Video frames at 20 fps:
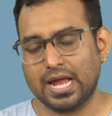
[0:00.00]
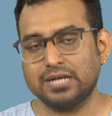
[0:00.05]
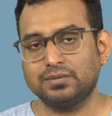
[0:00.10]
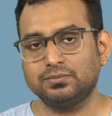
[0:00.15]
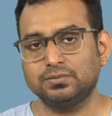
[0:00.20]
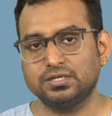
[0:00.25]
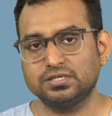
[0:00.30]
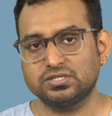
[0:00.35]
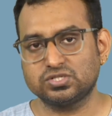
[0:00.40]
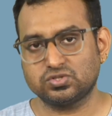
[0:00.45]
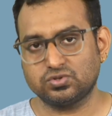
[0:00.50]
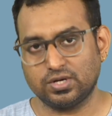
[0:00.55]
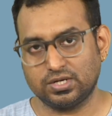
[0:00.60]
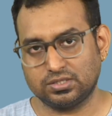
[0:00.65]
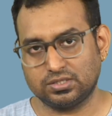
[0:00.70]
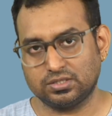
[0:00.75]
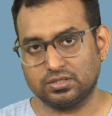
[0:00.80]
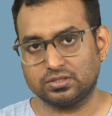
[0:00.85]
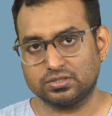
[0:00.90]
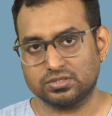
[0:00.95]

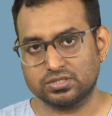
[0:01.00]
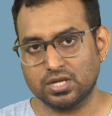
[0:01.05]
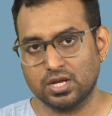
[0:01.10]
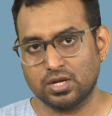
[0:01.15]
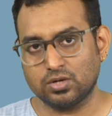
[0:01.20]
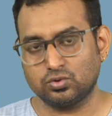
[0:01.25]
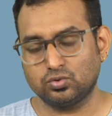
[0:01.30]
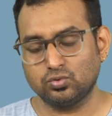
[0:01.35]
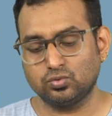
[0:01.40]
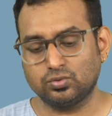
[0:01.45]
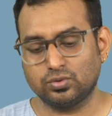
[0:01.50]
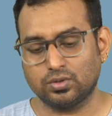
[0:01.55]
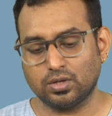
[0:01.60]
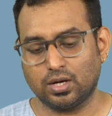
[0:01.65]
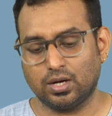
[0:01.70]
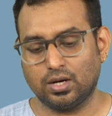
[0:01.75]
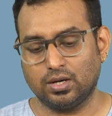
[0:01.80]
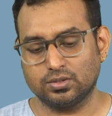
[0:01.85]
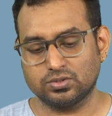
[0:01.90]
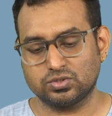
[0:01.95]
administrators to
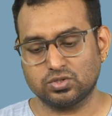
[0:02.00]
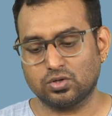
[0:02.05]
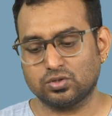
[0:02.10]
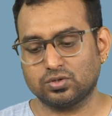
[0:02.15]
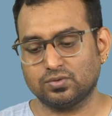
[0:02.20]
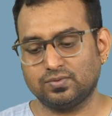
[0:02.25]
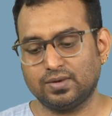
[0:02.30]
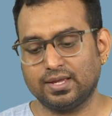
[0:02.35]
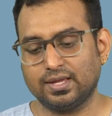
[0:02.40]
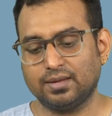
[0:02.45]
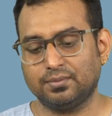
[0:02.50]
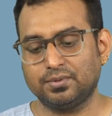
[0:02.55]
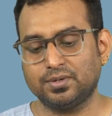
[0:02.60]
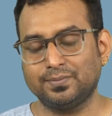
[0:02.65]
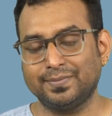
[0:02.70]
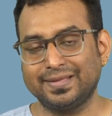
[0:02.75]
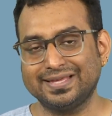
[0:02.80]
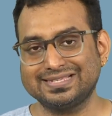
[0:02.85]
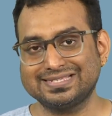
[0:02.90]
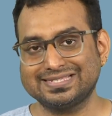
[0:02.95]
uh, sort of like I
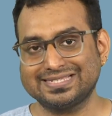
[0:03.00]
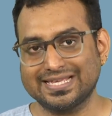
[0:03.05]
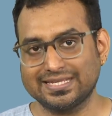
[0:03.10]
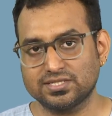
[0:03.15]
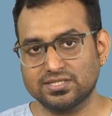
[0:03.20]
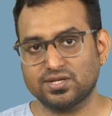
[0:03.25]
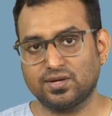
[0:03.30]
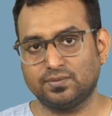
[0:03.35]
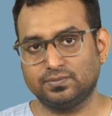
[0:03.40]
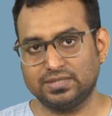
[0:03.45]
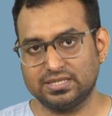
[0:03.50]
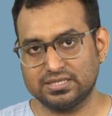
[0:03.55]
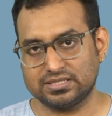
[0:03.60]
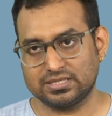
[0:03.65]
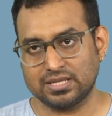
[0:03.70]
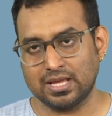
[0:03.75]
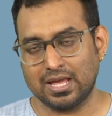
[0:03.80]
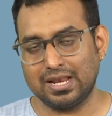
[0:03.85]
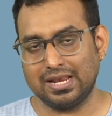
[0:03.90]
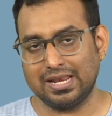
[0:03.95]
mean make sense of
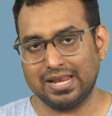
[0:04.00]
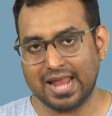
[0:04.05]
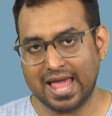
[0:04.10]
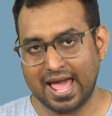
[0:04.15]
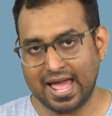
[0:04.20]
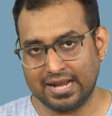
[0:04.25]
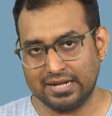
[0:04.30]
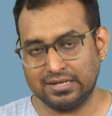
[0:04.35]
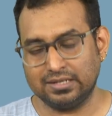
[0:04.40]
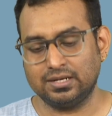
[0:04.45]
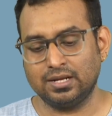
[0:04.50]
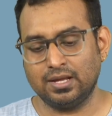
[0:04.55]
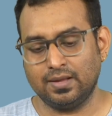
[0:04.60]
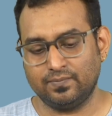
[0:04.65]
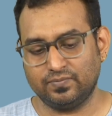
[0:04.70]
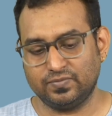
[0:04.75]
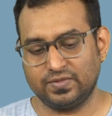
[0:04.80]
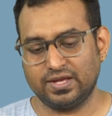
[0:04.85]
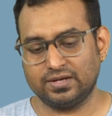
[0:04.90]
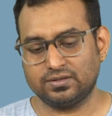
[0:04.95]
this land
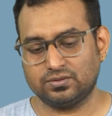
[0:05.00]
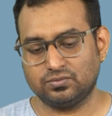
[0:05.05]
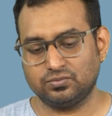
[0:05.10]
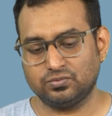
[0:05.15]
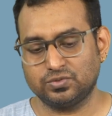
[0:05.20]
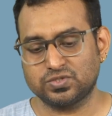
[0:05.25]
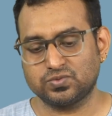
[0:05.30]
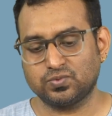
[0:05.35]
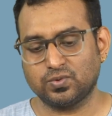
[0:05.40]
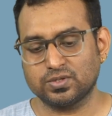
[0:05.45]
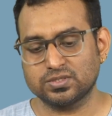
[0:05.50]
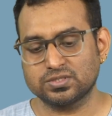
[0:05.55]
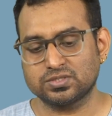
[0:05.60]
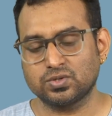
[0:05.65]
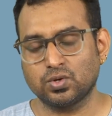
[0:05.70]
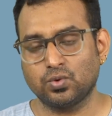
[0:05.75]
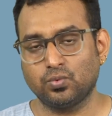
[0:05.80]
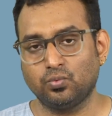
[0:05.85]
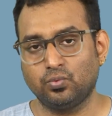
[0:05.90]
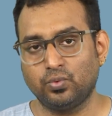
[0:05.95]
that which
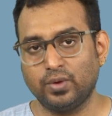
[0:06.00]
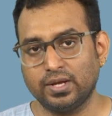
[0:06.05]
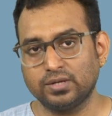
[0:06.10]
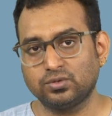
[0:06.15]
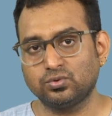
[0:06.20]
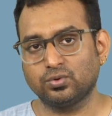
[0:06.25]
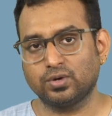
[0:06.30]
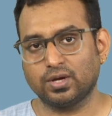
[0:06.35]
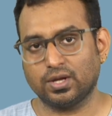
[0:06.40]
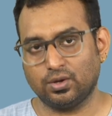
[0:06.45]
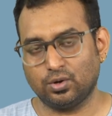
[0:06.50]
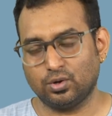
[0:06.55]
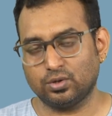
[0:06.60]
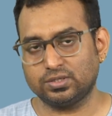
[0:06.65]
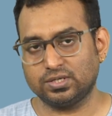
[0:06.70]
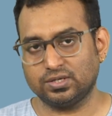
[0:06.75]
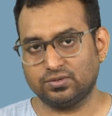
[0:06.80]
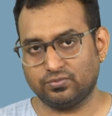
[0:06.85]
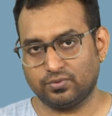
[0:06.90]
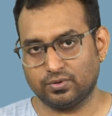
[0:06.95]
was way too
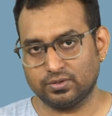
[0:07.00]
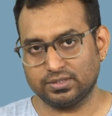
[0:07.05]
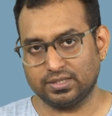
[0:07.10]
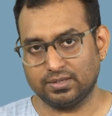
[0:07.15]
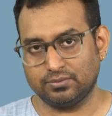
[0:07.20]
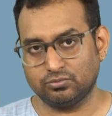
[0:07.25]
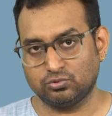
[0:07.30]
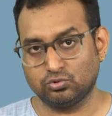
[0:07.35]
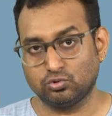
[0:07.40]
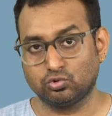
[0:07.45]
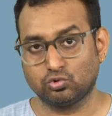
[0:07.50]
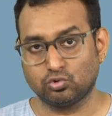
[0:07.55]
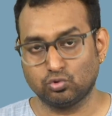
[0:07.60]
chaotic for them to